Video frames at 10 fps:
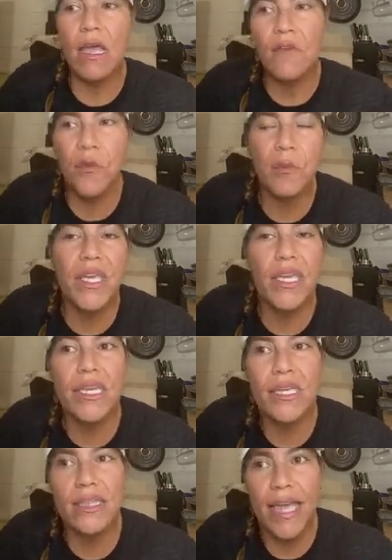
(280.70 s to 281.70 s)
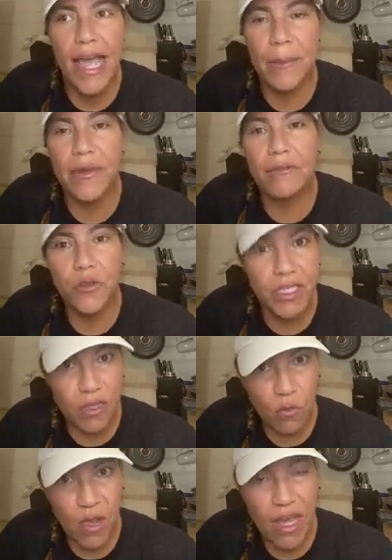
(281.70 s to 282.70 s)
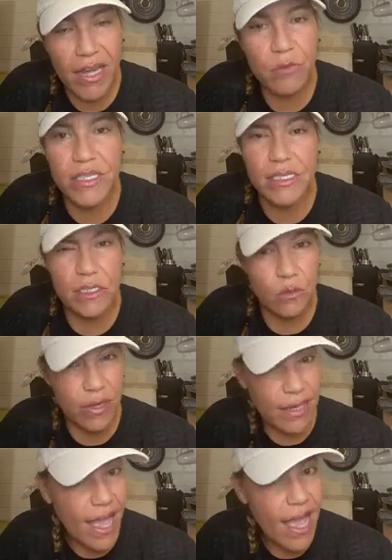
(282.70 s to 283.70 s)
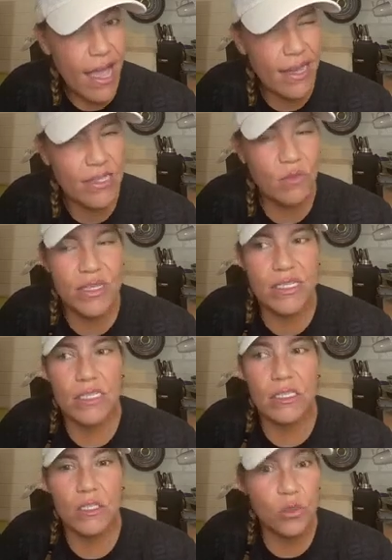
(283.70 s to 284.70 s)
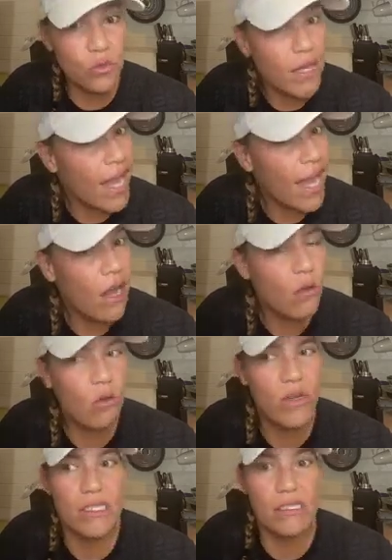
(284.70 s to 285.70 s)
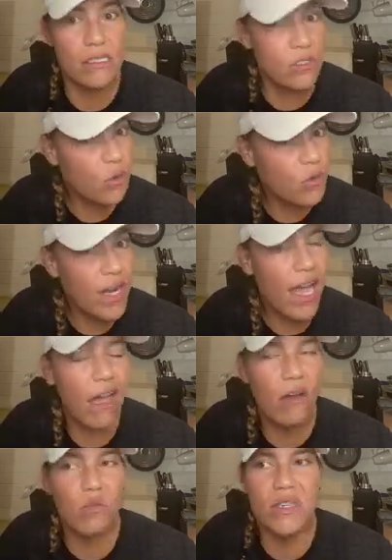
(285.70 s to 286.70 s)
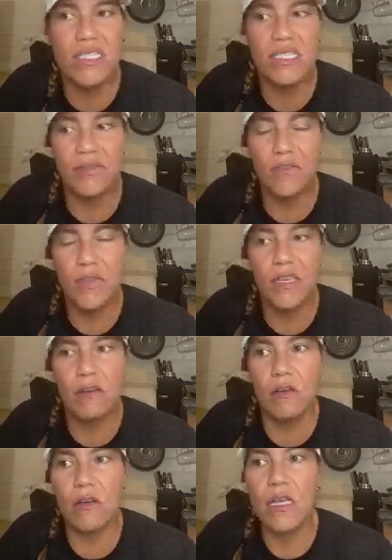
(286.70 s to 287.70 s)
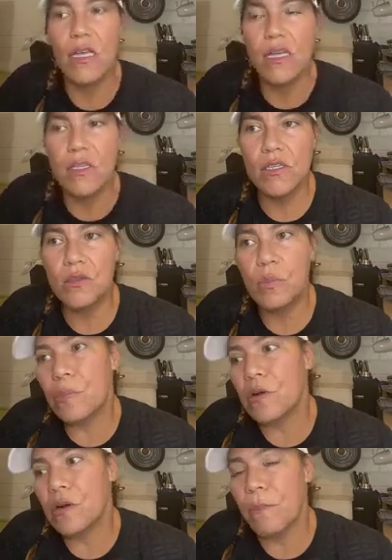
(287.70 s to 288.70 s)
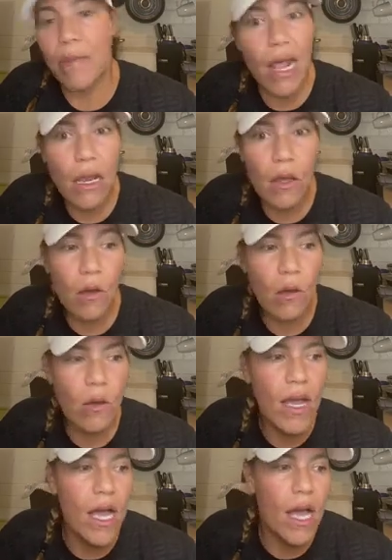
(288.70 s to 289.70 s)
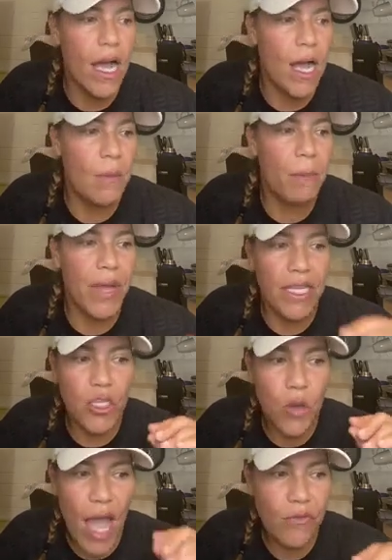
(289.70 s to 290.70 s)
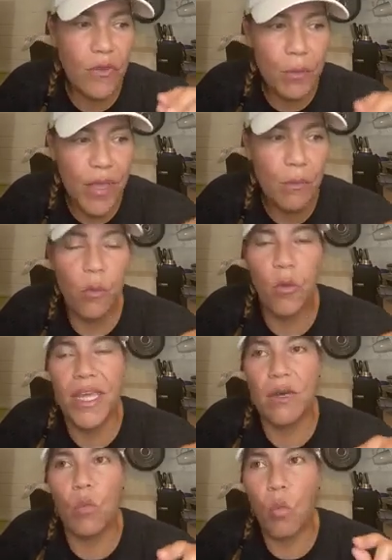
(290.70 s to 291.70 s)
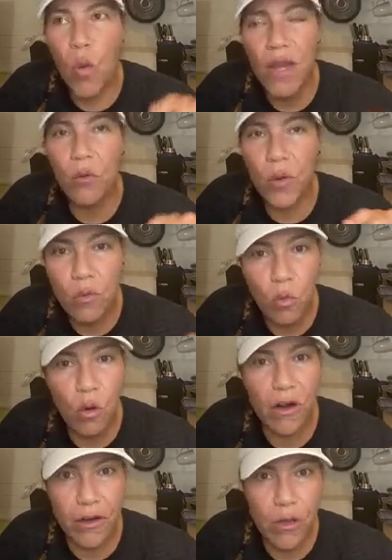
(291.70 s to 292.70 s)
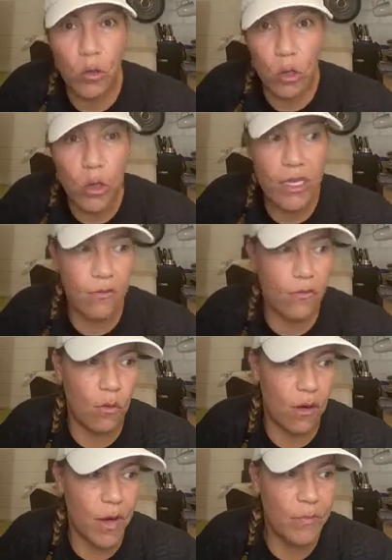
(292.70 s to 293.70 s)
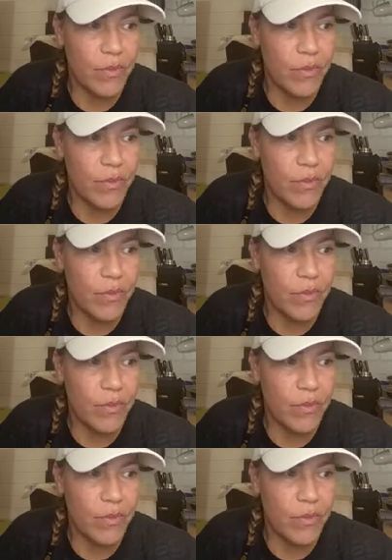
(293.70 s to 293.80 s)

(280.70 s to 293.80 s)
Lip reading: for me, the habit of drinking wine, was it to relax? Was it to tune out? Was it to zone out? Was it to feel super mellow? But you have to pinpoint what reward are you looking for.